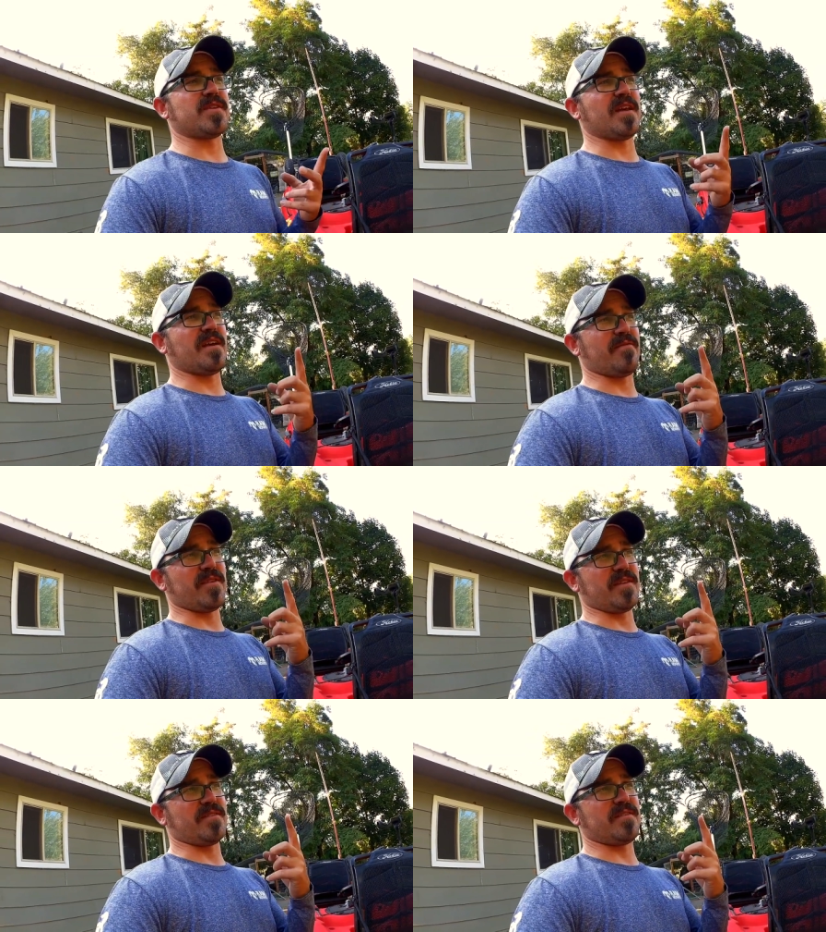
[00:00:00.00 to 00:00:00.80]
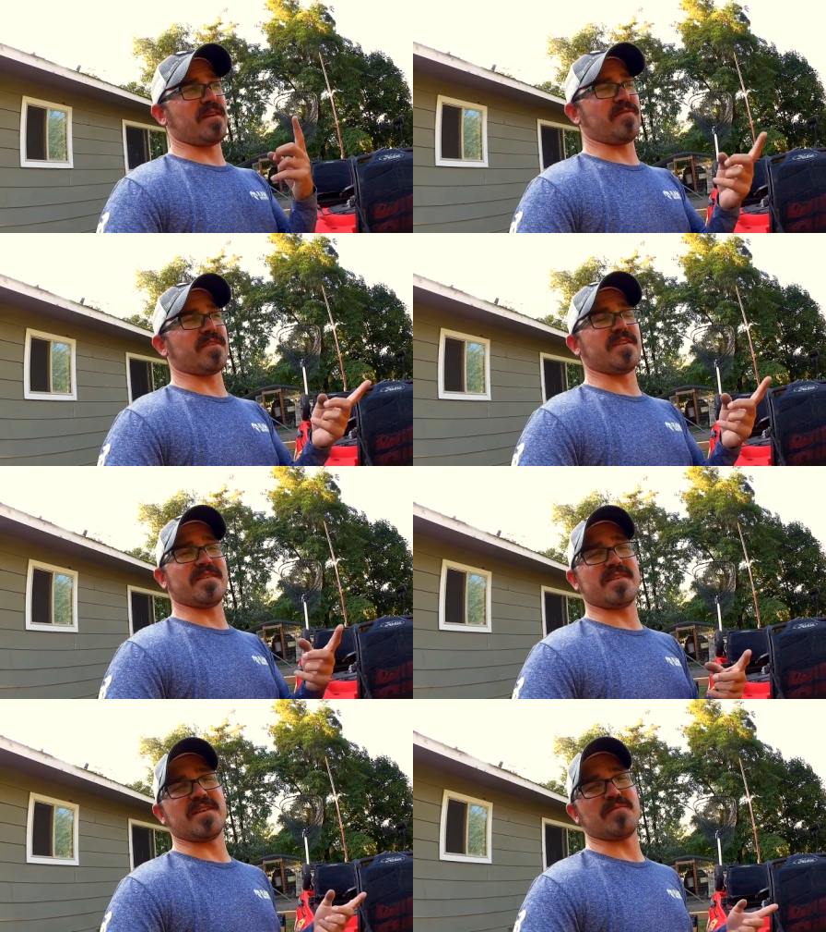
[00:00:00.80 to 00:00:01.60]
They have the
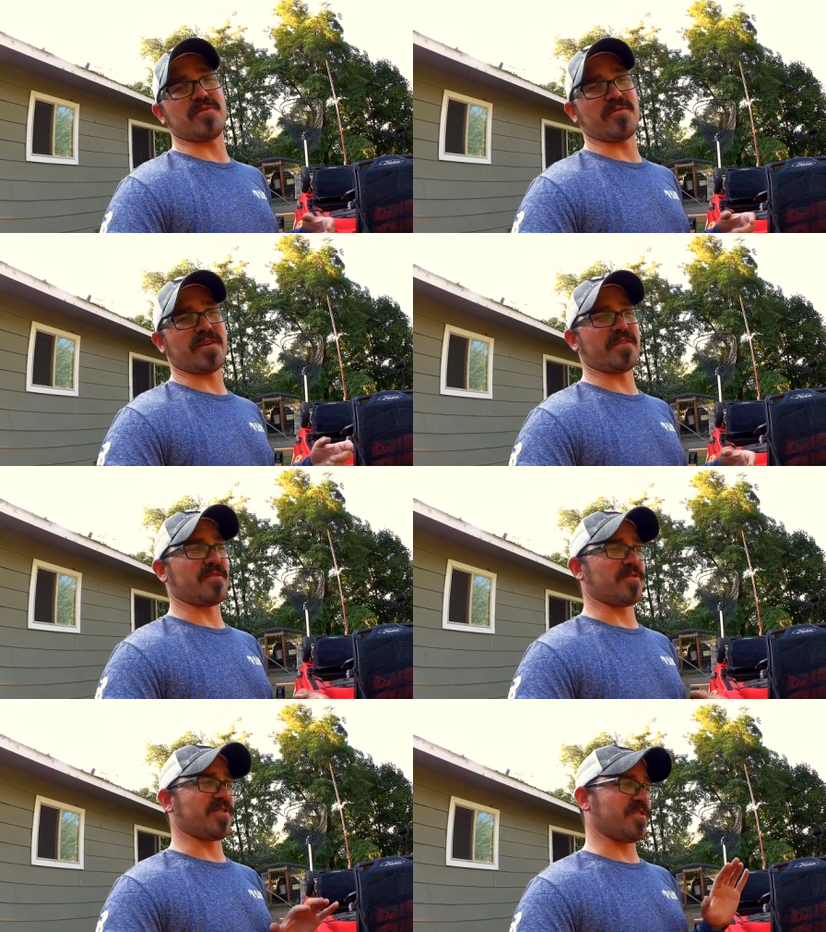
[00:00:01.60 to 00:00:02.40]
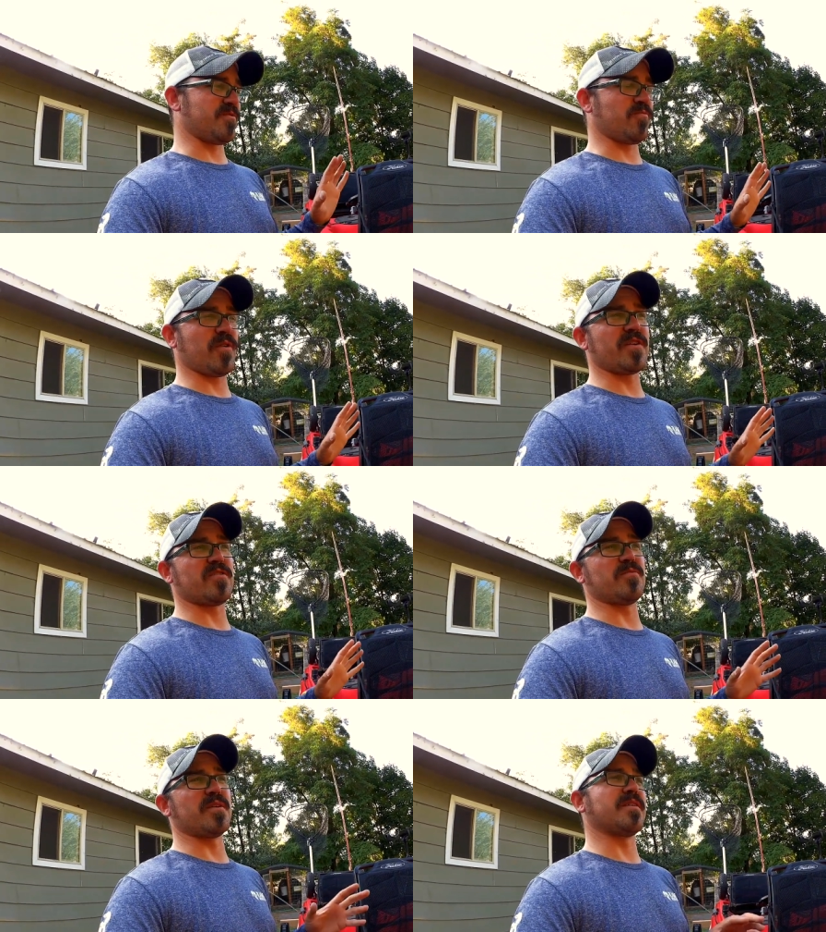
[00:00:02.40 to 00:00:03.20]
seventeen T Pro Angler, which is way
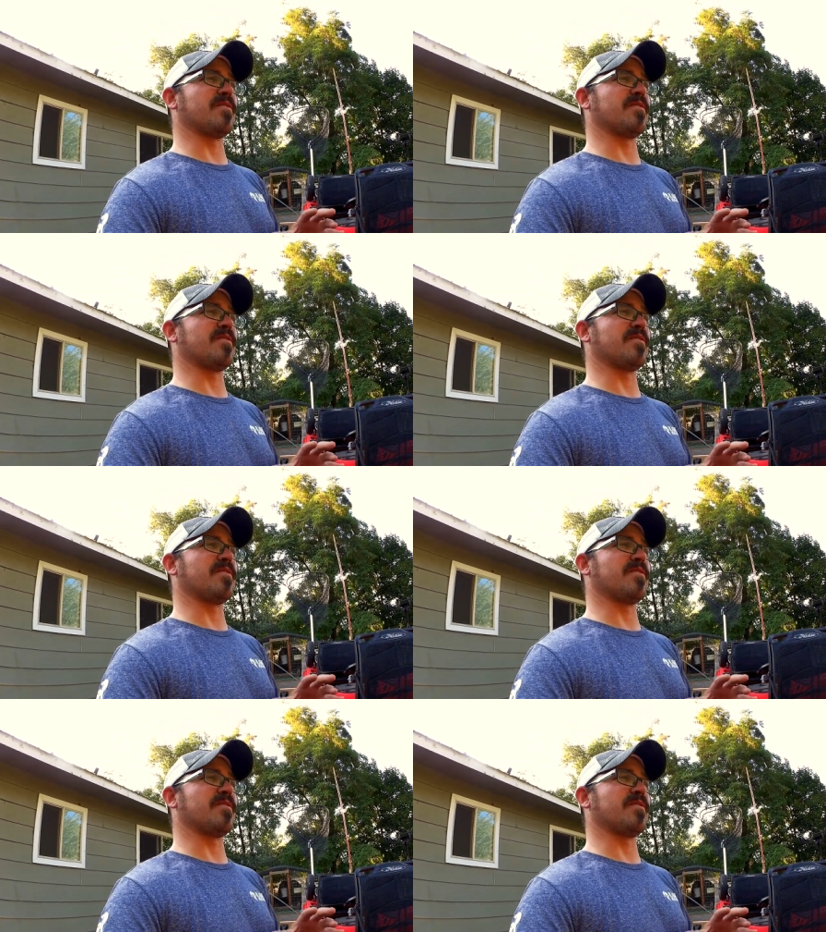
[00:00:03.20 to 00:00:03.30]
too big.